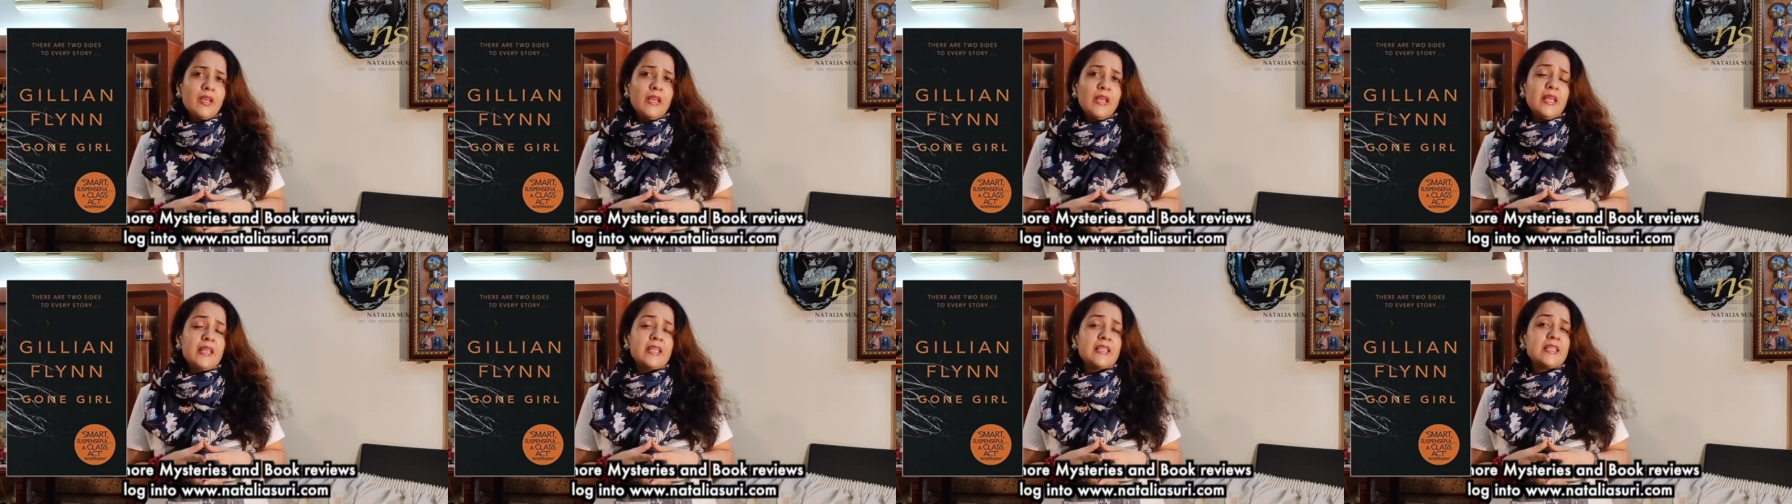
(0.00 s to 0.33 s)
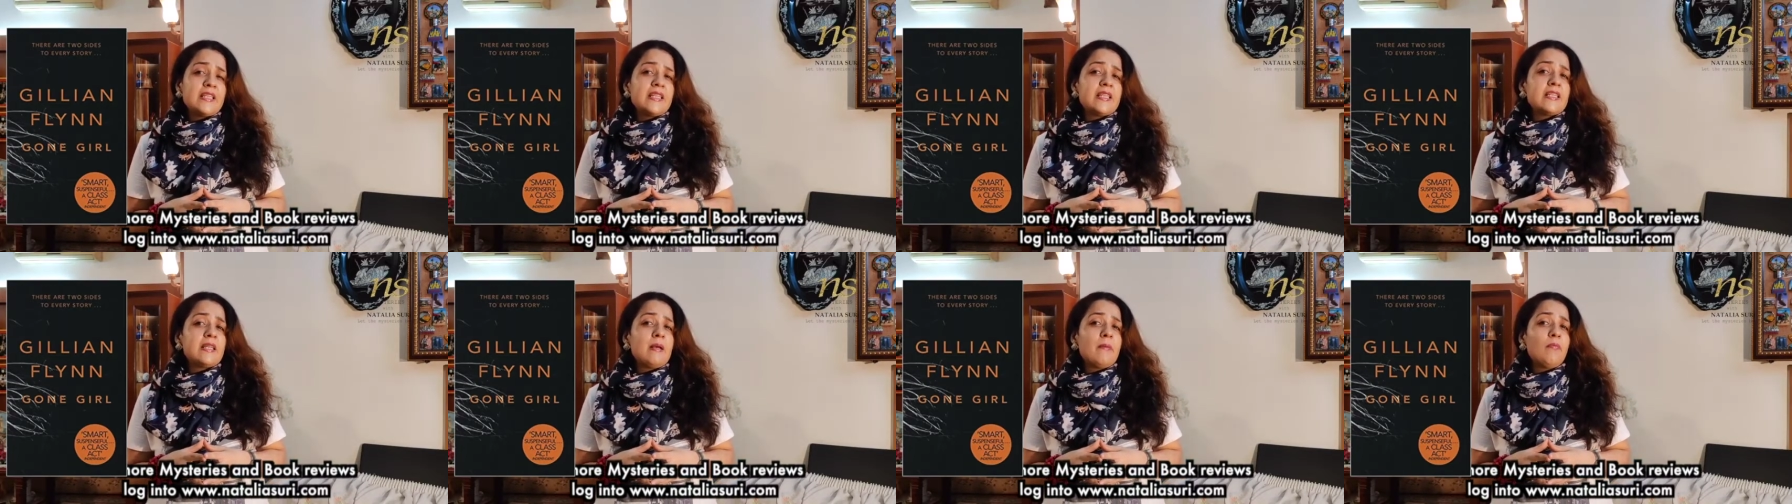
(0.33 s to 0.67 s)
It
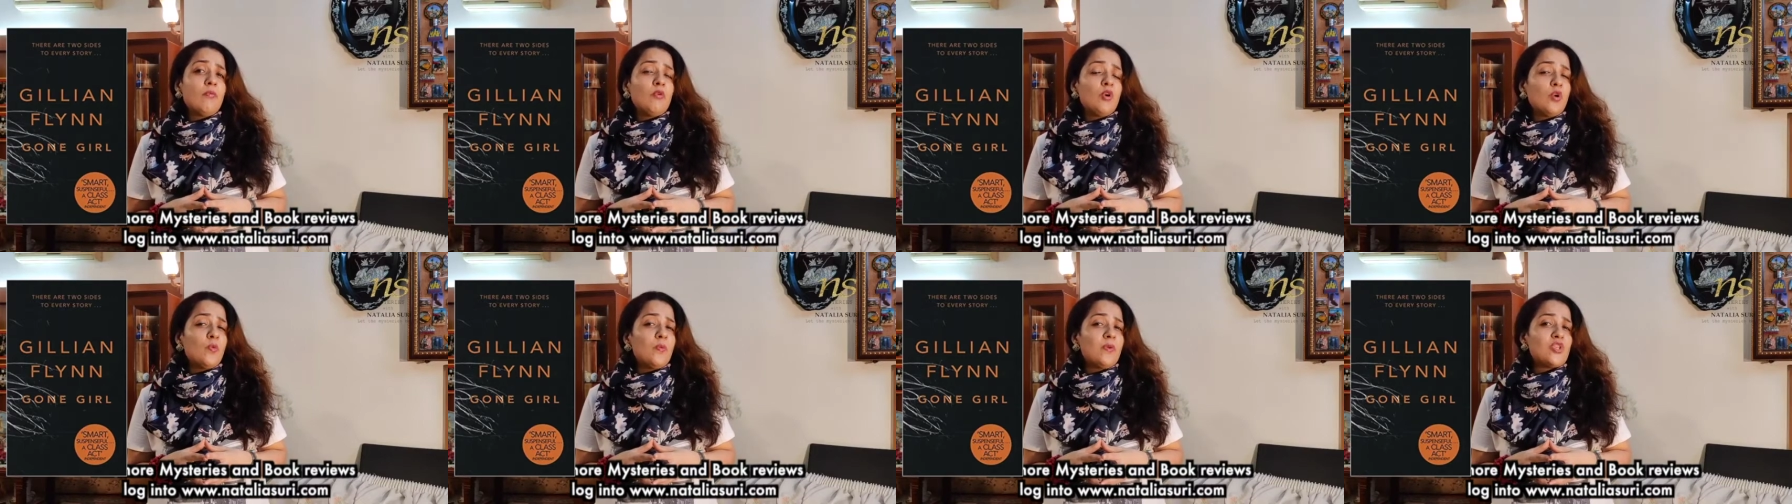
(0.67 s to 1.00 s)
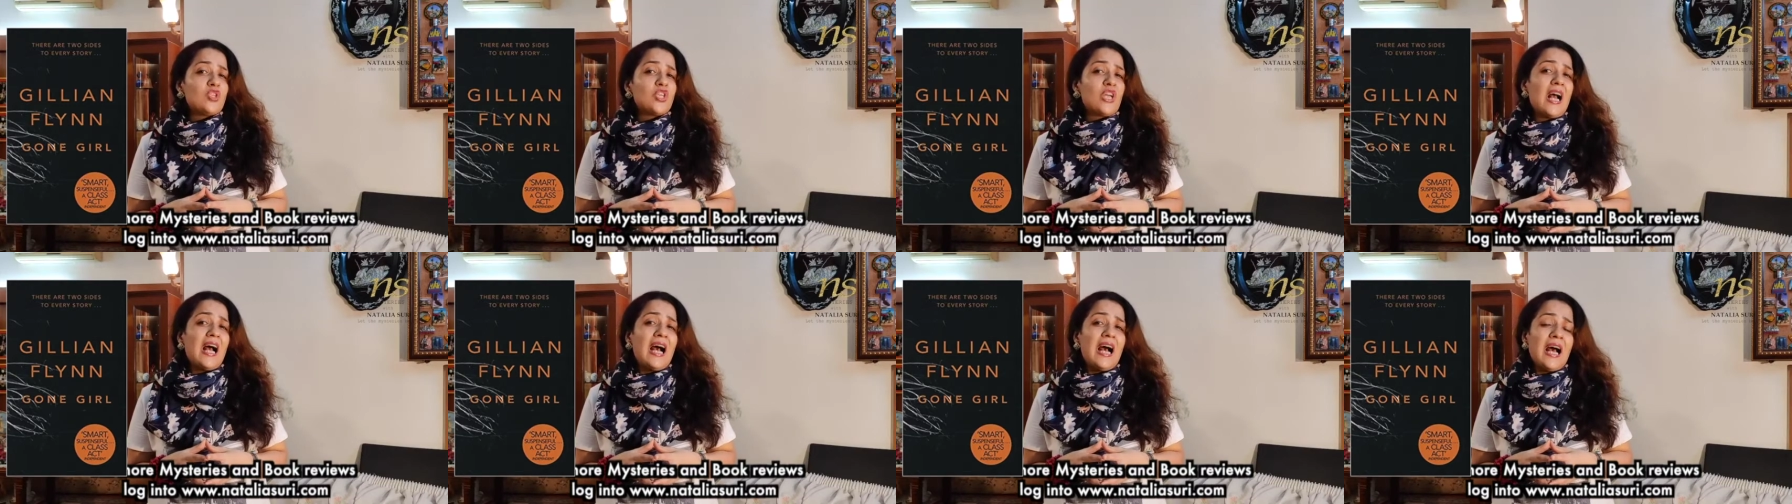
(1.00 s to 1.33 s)
is a book
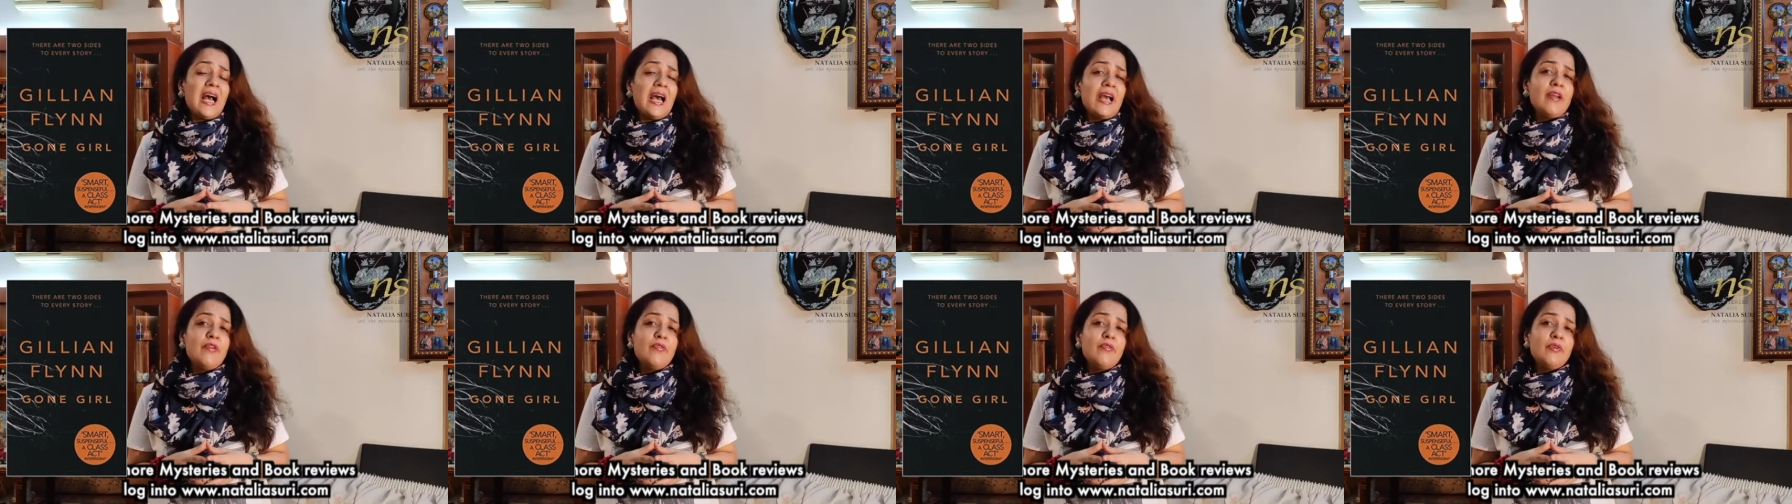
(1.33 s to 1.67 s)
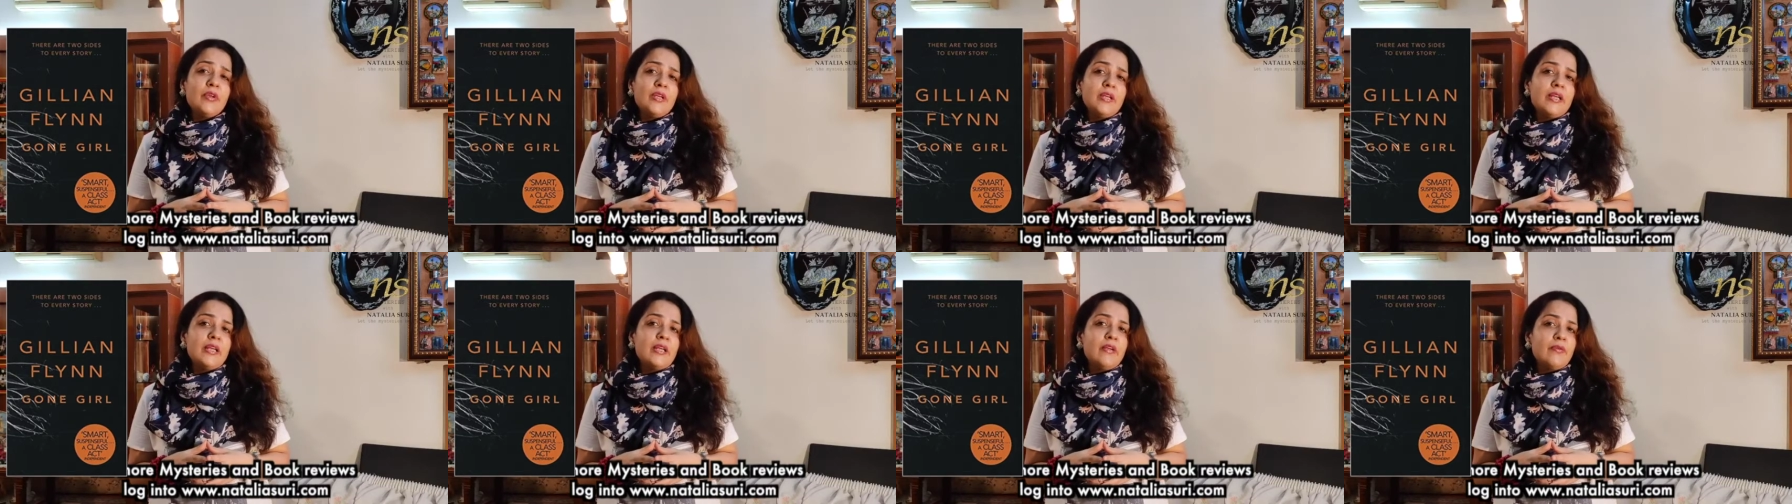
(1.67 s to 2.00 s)
which I
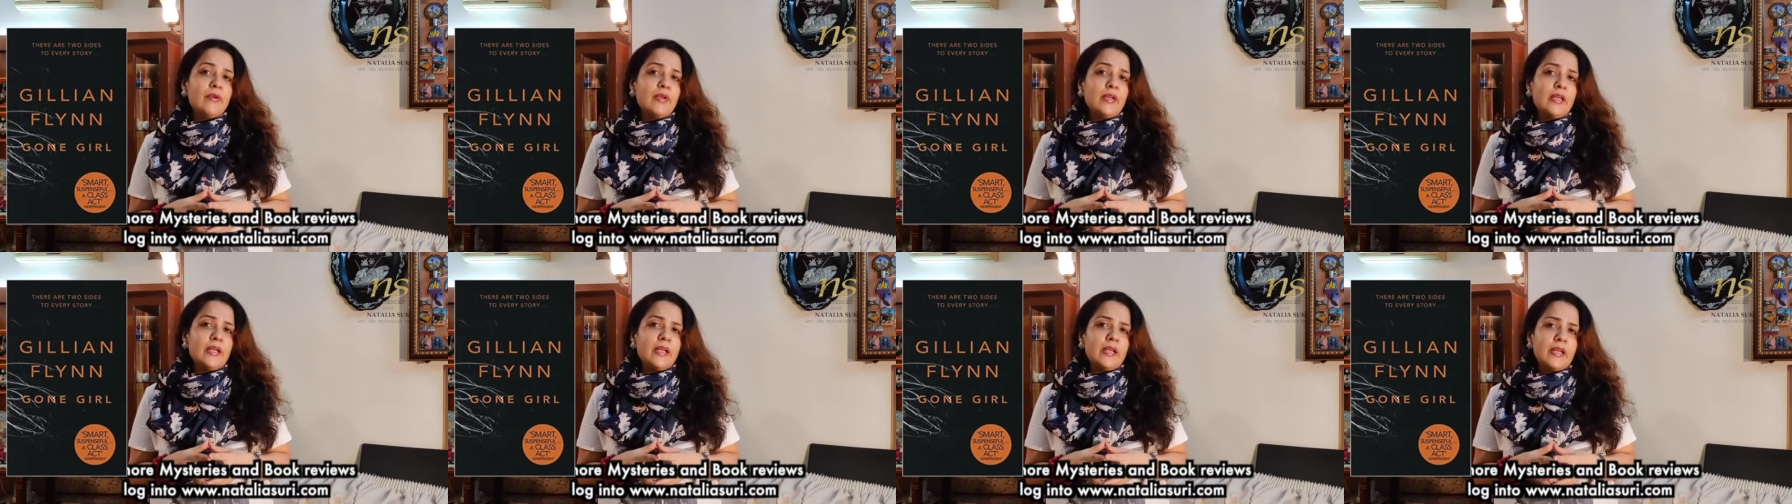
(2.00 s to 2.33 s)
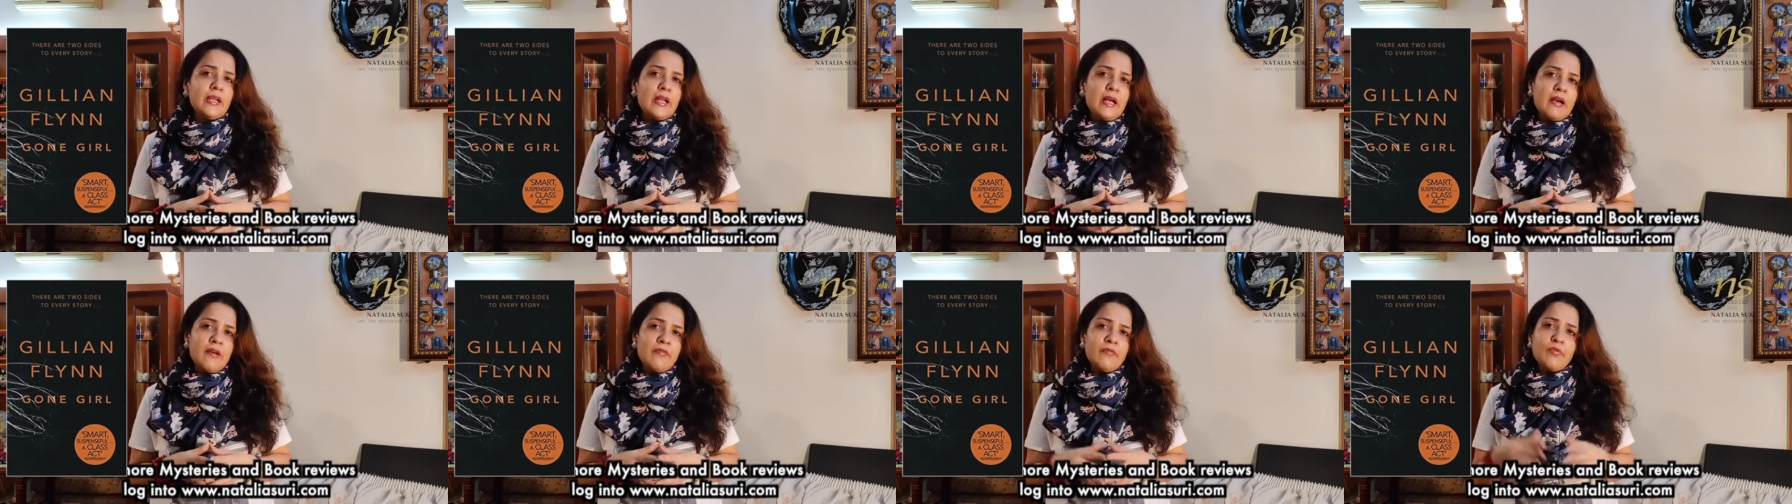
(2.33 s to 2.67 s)
really, really
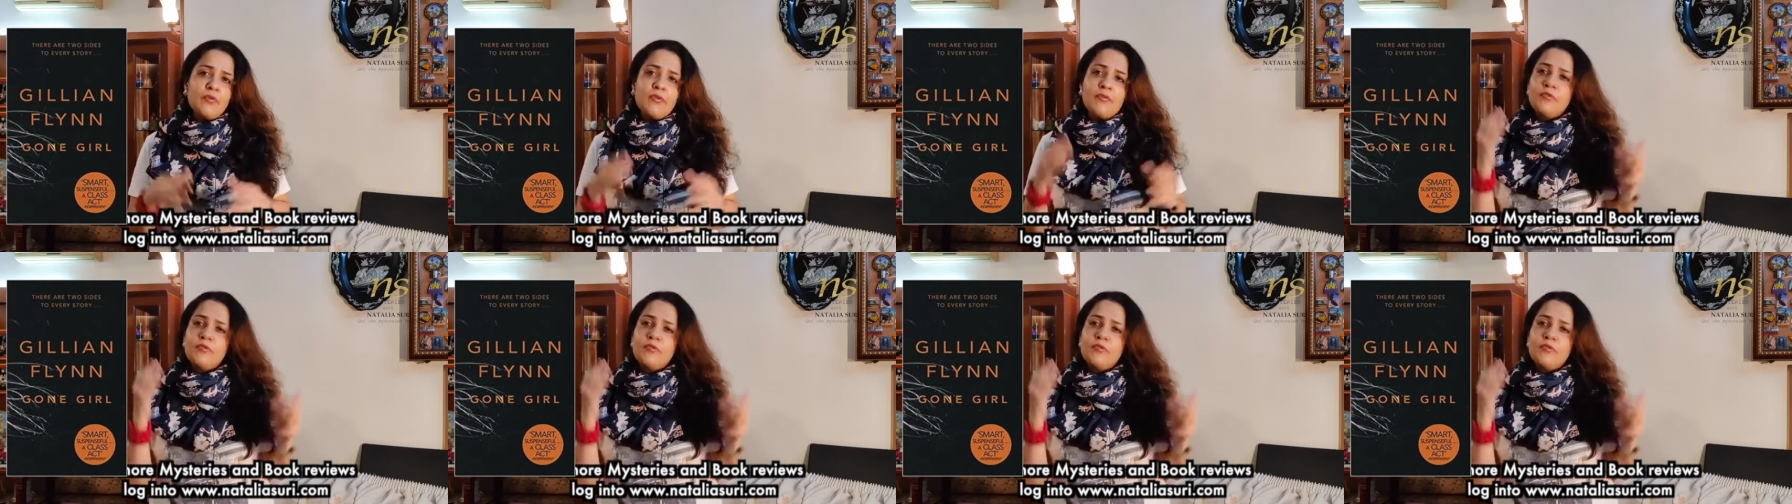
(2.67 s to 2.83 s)
love.